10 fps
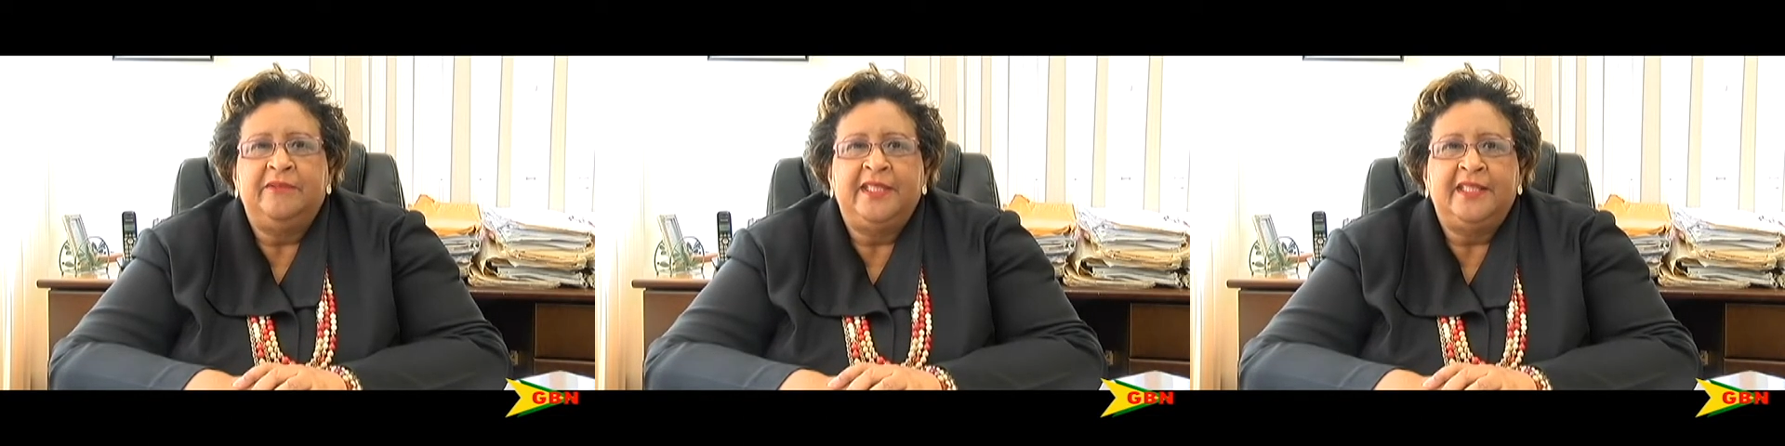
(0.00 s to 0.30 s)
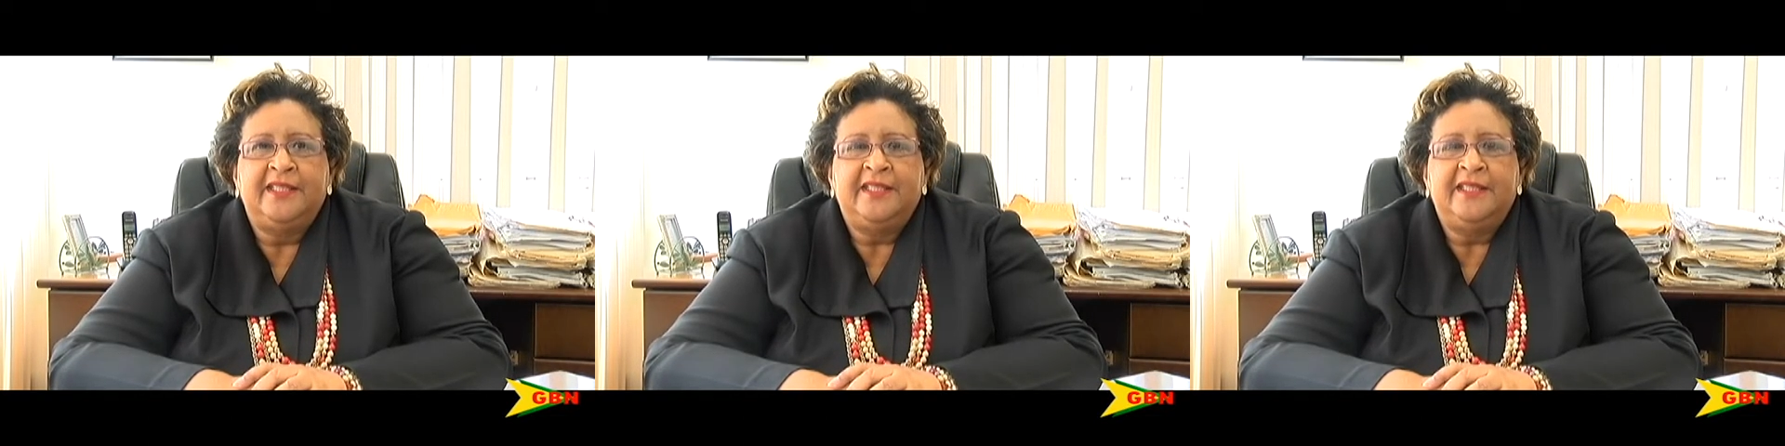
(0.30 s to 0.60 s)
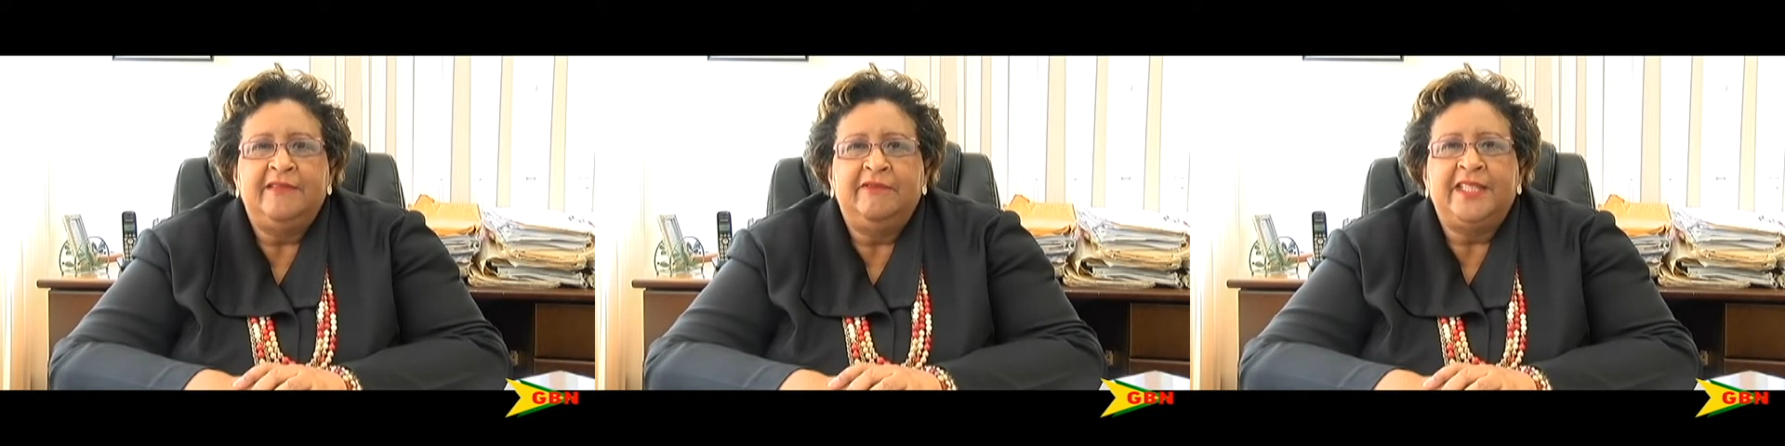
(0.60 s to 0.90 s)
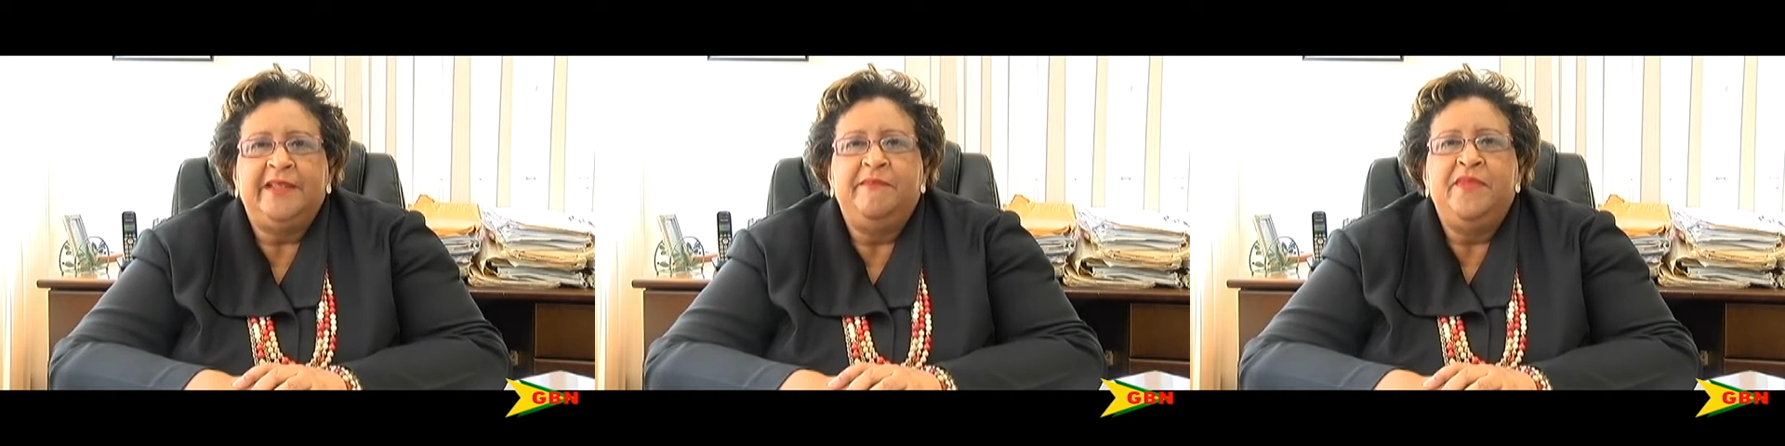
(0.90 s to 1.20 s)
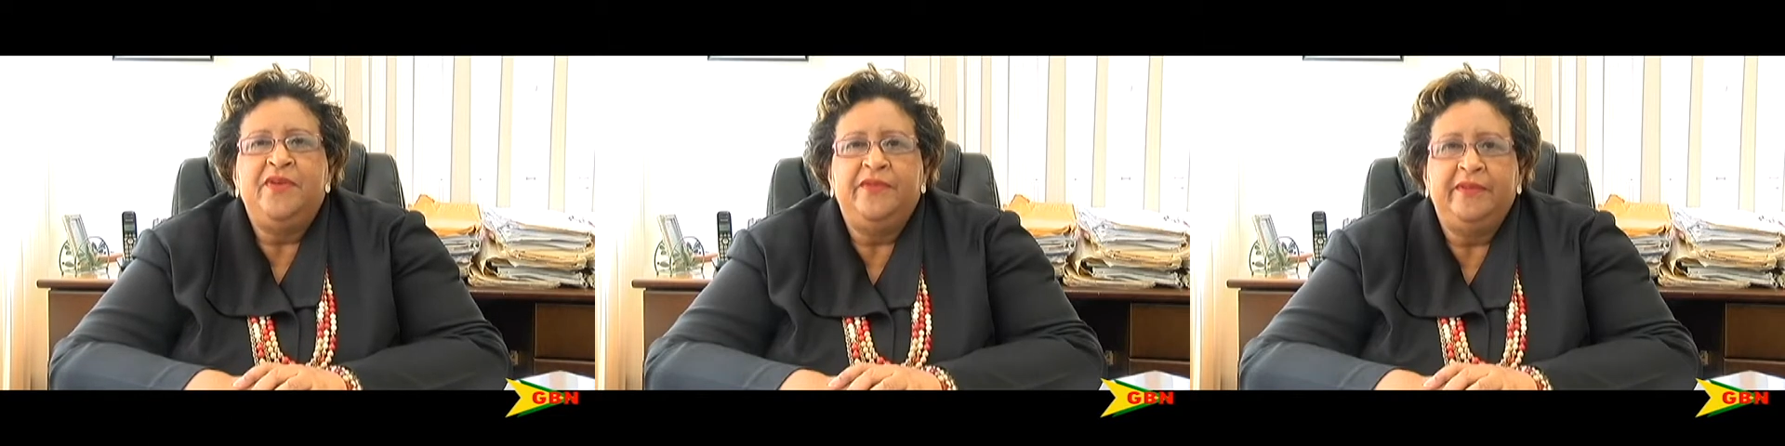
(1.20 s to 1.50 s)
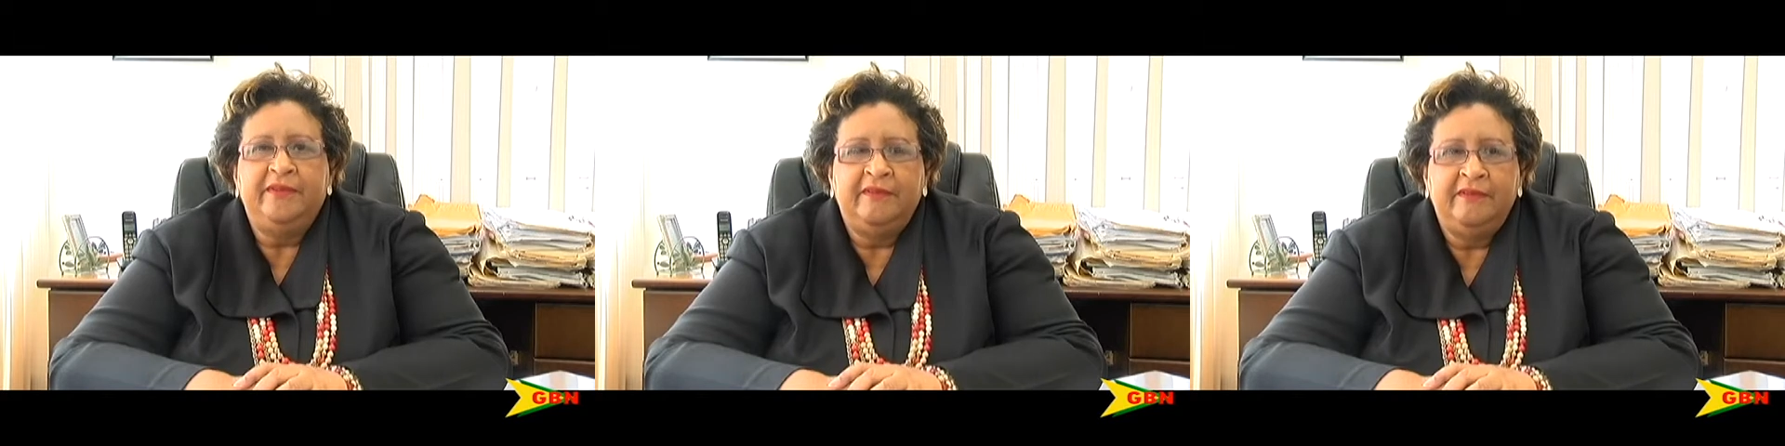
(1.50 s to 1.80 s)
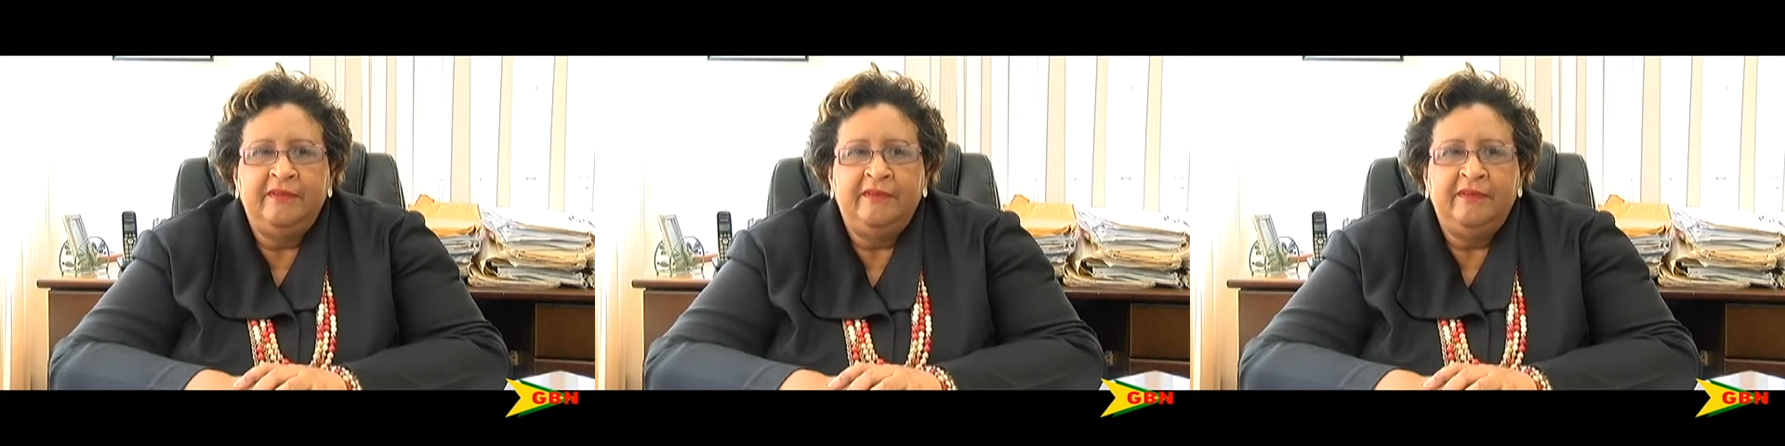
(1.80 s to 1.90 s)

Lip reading: Wilkinson was immune